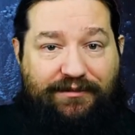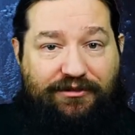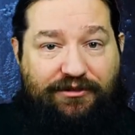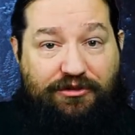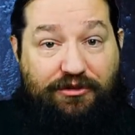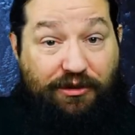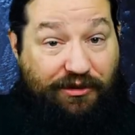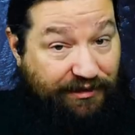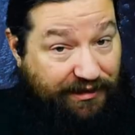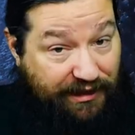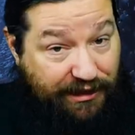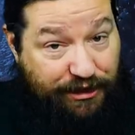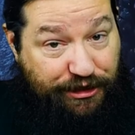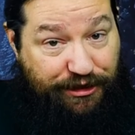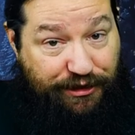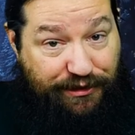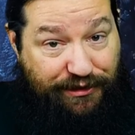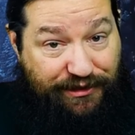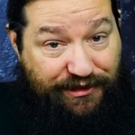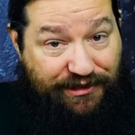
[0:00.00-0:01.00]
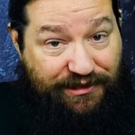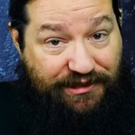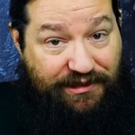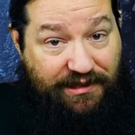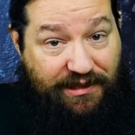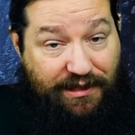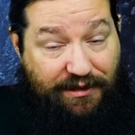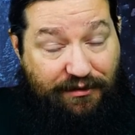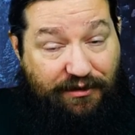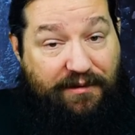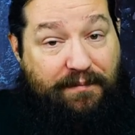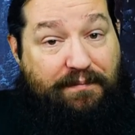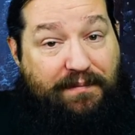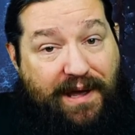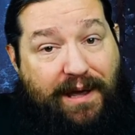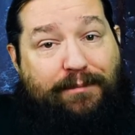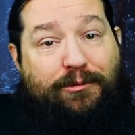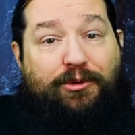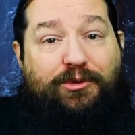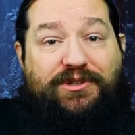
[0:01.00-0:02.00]
traditions, the
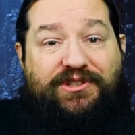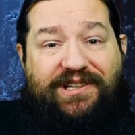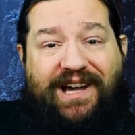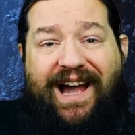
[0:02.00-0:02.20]
memories.